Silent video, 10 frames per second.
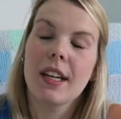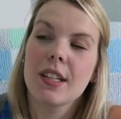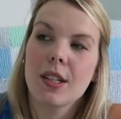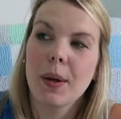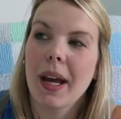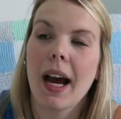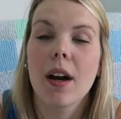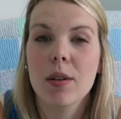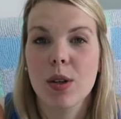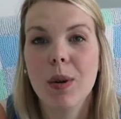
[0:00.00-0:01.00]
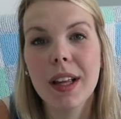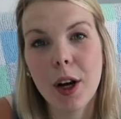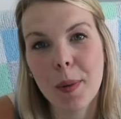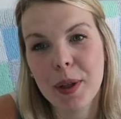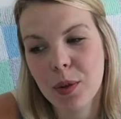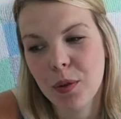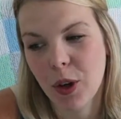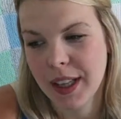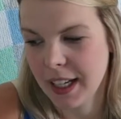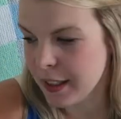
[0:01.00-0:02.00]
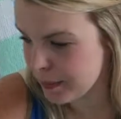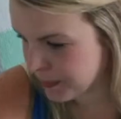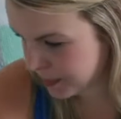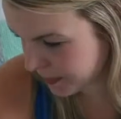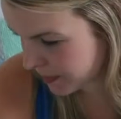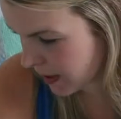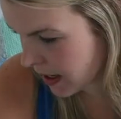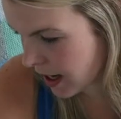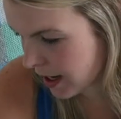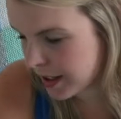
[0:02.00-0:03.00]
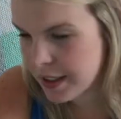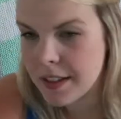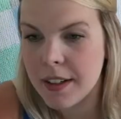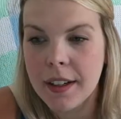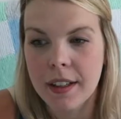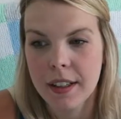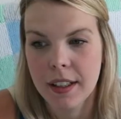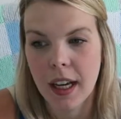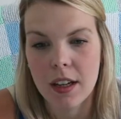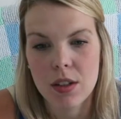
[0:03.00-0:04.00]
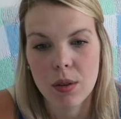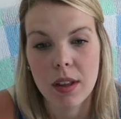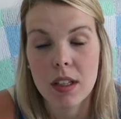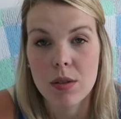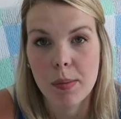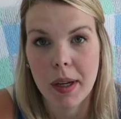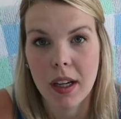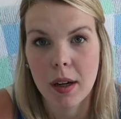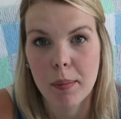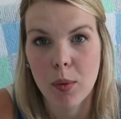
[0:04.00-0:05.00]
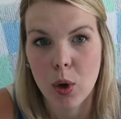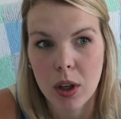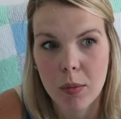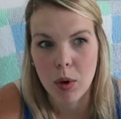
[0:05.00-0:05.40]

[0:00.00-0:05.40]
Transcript: So yeah, I was really hoping to avoid that. And yeah, so things were picking up more and